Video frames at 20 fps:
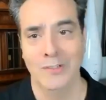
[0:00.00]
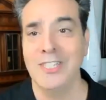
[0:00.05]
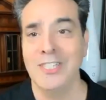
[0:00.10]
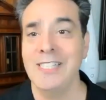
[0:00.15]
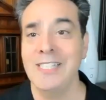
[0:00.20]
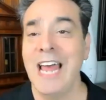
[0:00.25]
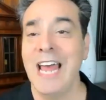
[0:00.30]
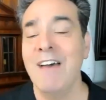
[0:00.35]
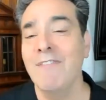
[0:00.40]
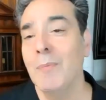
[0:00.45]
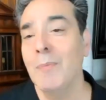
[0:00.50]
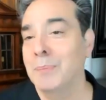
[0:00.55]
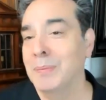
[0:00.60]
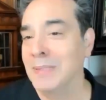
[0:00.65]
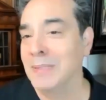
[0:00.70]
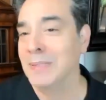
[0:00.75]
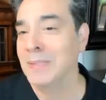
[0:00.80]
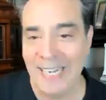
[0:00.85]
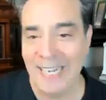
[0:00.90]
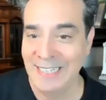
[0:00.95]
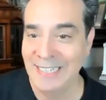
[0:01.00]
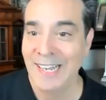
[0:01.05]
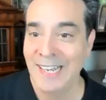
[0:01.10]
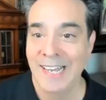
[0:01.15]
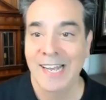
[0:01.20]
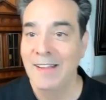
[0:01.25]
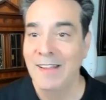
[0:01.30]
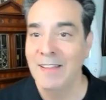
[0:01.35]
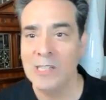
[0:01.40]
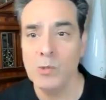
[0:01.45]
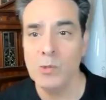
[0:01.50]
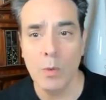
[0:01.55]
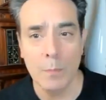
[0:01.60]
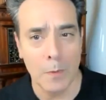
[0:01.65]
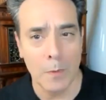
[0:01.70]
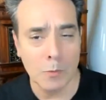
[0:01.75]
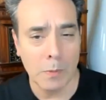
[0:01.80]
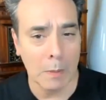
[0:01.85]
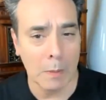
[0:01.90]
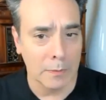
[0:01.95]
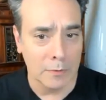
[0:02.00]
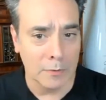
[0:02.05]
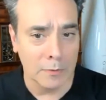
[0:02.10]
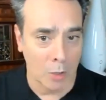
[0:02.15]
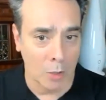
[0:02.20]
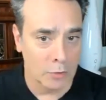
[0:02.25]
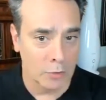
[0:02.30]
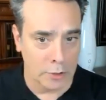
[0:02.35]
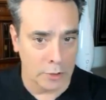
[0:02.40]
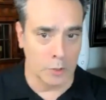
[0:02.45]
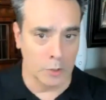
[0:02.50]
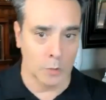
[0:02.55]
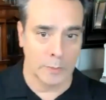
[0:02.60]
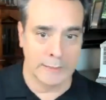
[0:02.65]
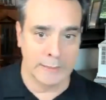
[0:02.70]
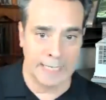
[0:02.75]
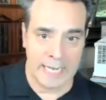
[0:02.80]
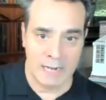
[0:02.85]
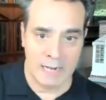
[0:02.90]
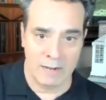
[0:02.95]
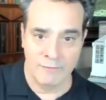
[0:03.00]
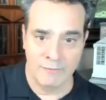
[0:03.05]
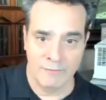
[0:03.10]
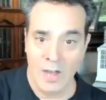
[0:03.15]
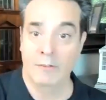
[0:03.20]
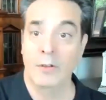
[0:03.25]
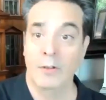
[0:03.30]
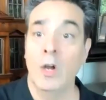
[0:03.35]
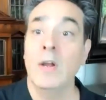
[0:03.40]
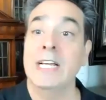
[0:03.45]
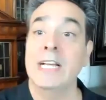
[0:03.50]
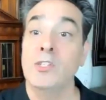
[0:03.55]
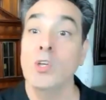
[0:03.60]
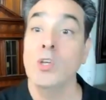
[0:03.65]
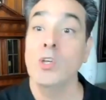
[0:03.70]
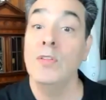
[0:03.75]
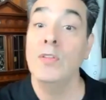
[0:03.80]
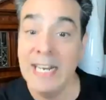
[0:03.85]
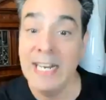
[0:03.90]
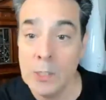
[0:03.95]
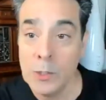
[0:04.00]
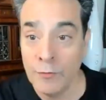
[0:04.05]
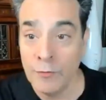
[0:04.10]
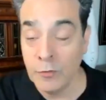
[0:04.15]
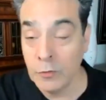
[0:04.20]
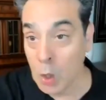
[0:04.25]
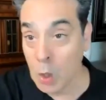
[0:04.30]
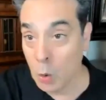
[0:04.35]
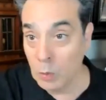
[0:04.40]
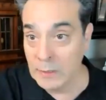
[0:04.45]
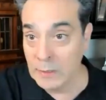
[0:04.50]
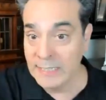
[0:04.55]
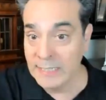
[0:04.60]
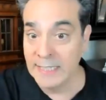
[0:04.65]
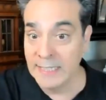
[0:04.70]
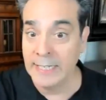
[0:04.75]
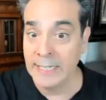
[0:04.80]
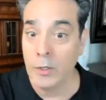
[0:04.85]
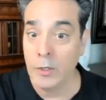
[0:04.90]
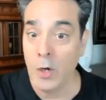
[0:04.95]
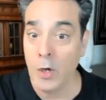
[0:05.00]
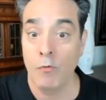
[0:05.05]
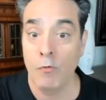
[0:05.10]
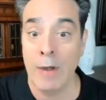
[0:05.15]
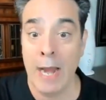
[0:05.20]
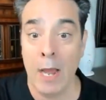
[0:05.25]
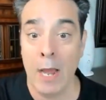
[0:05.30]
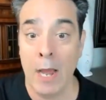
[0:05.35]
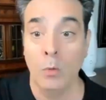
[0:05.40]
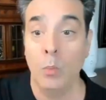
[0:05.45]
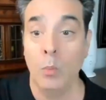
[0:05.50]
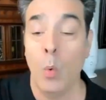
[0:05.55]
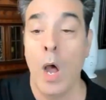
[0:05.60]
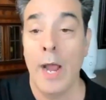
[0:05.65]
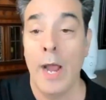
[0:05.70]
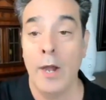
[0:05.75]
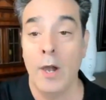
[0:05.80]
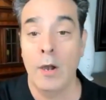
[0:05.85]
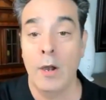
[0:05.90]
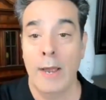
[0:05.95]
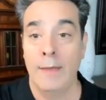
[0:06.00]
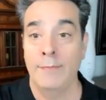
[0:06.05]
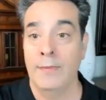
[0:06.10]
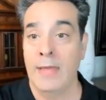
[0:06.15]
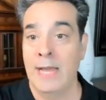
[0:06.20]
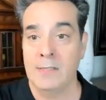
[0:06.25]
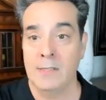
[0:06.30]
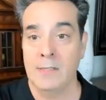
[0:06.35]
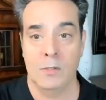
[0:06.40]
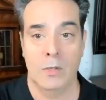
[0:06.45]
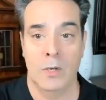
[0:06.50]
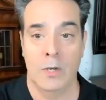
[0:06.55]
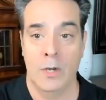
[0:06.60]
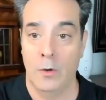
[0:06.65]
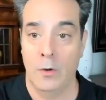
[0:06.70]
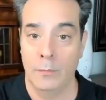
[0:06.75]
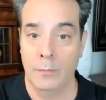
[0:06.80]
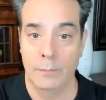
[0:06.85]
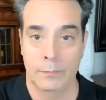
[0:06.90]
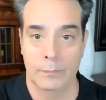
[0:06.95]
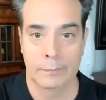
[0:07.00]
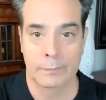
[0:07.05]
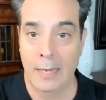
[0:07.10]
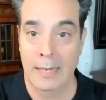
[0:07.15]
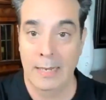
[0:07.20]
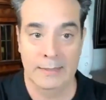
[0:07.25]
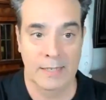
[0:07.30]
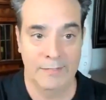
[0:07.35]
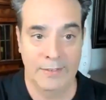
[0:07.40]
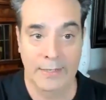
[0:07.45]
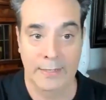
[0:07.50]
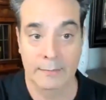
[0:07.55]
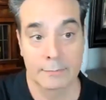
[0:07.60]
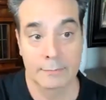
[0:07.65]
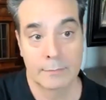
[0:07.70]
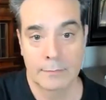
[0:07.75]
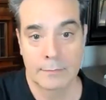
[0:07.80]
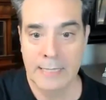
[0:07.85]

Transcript: Just have a plan. That's what most people don't do when they get involved. Okay, so that is totally lit. You're round wire, and that's you know, I love it.